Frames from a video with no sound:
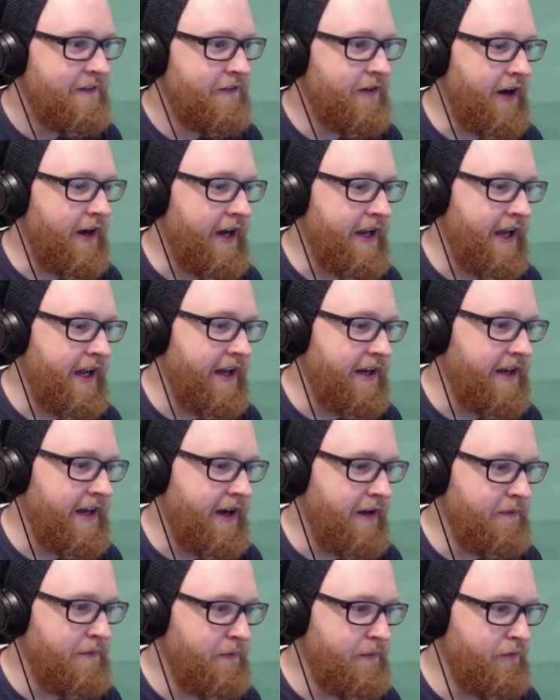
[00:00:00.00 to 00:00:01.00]
Right, okay,
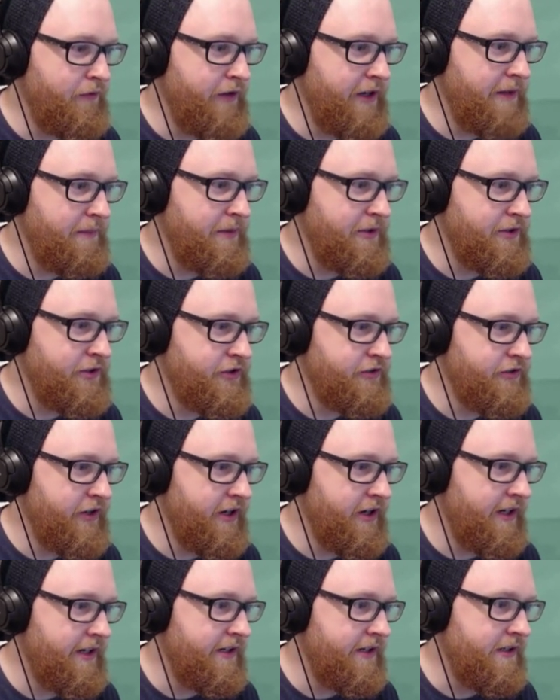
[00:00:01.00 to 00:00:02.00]
yeah, I've been really been
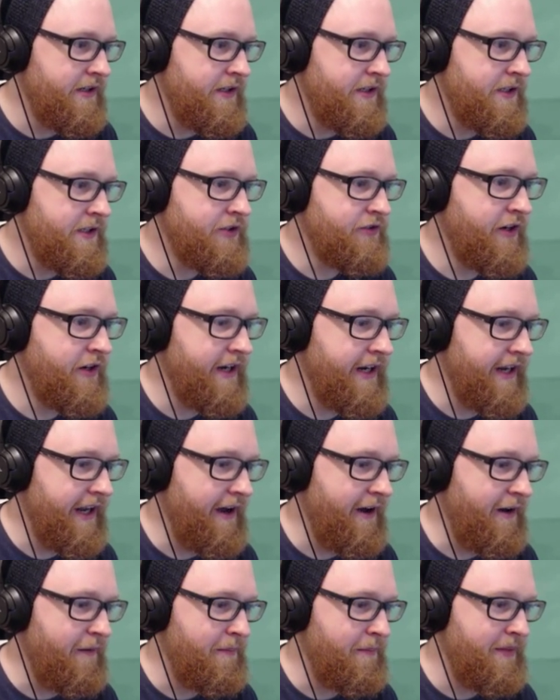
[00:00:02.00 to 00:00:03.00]
struggling trying to
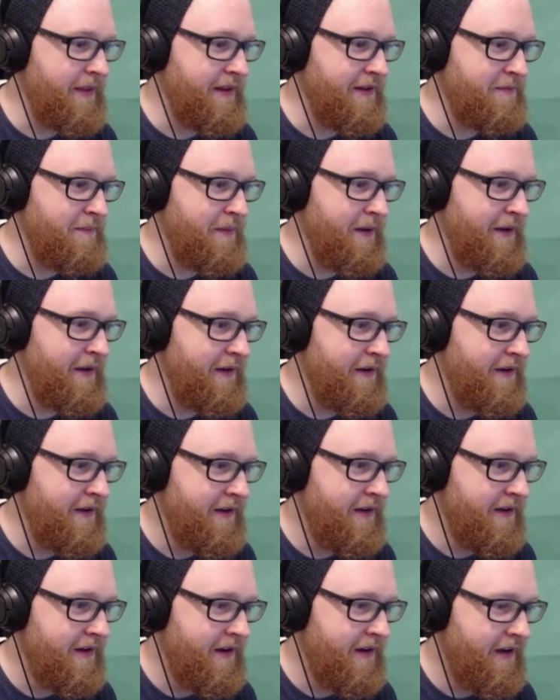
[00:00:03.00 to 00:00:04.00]
get up this bit.
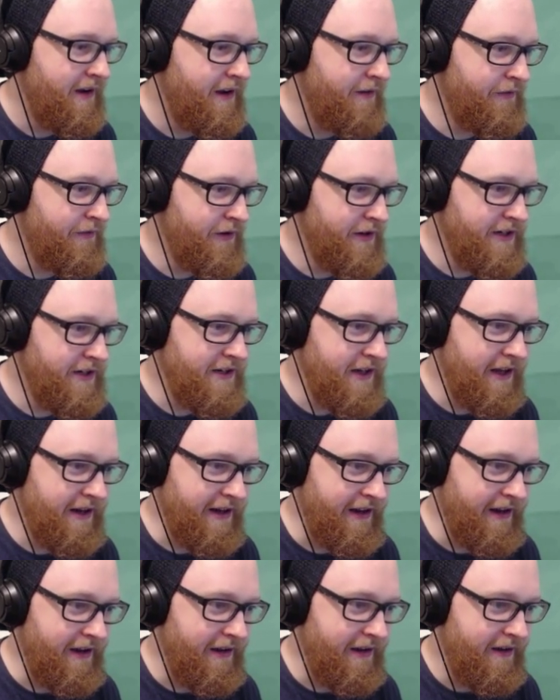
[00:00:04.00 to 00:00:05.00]
I've already done
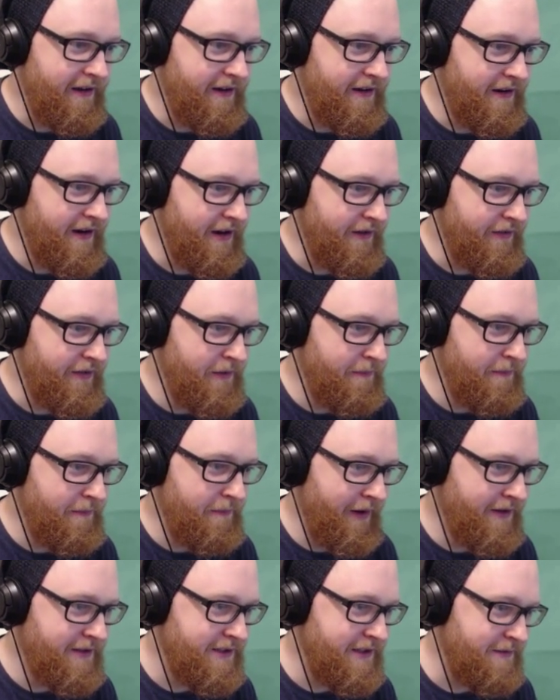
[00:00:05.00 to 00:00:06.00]
it. I've gotten
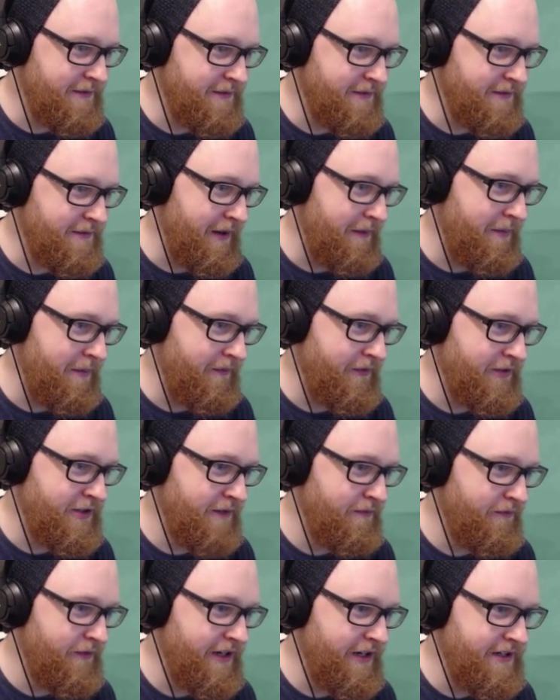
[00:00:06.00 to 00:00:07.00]
past this bit, but for
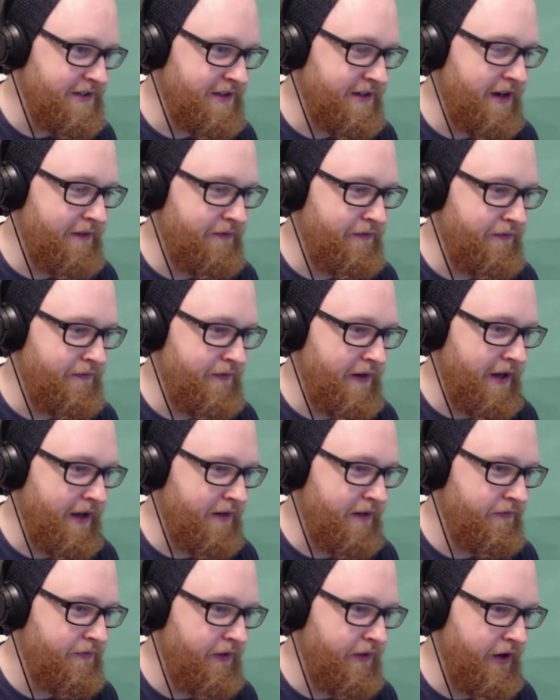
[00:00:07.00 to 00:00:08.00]
some reason I've
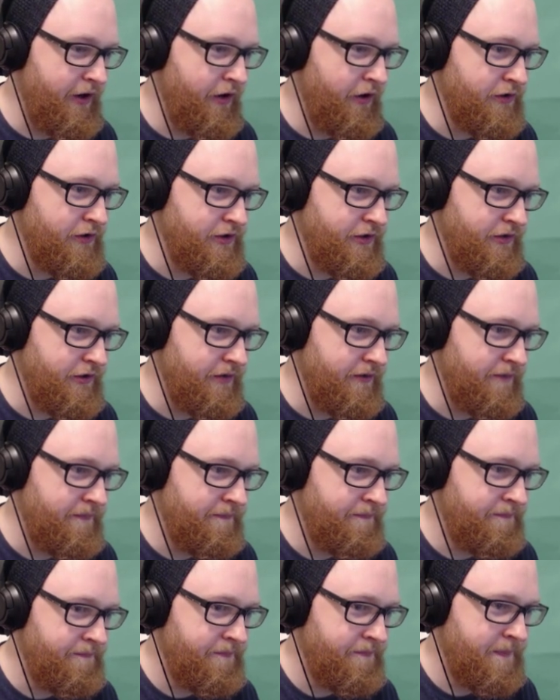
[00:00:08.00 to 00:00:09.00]
like forgotten
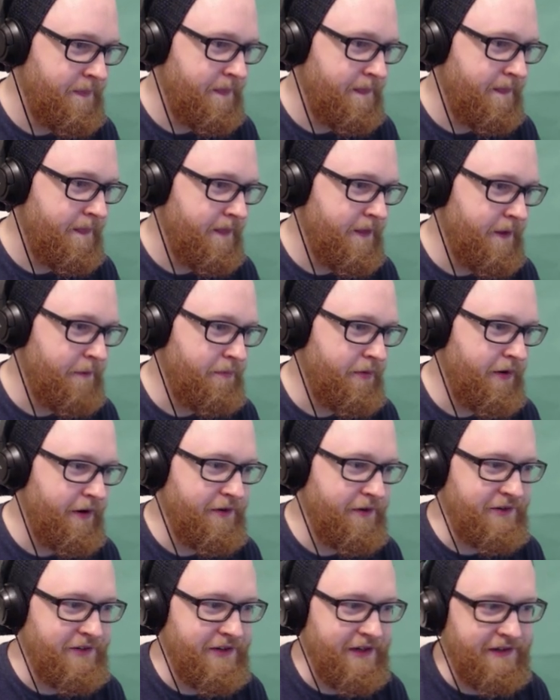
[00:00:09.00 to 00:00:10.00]
the
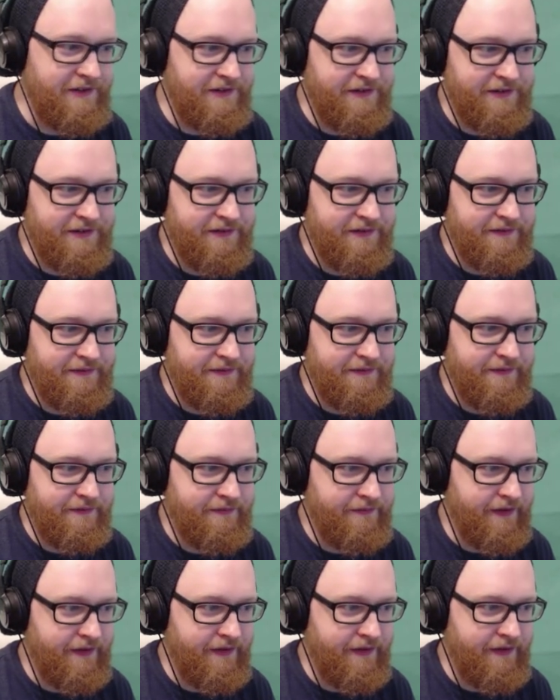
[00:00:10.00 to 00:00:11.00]
process
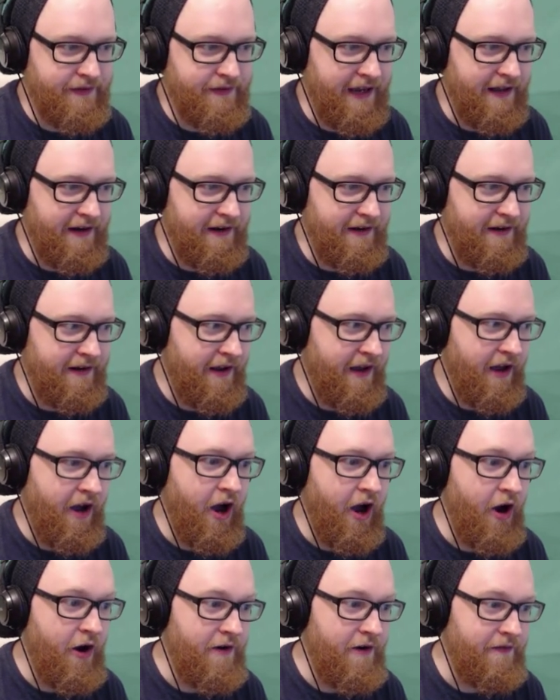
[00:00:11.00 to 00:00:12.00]
for getting
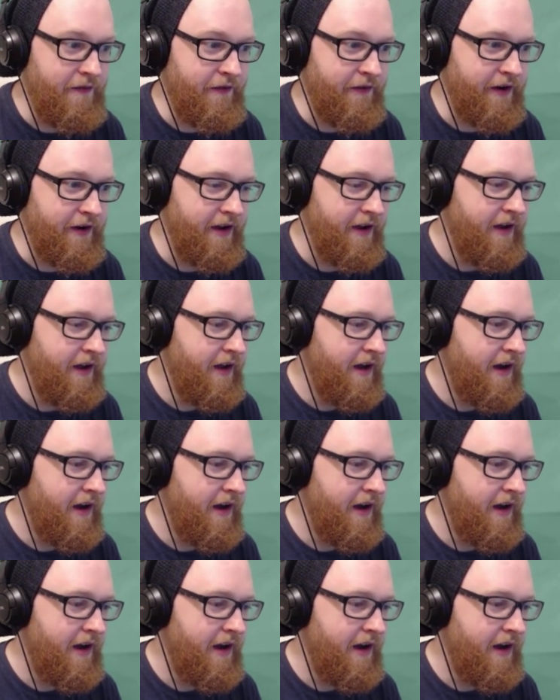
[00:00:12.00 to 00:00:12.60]
over it.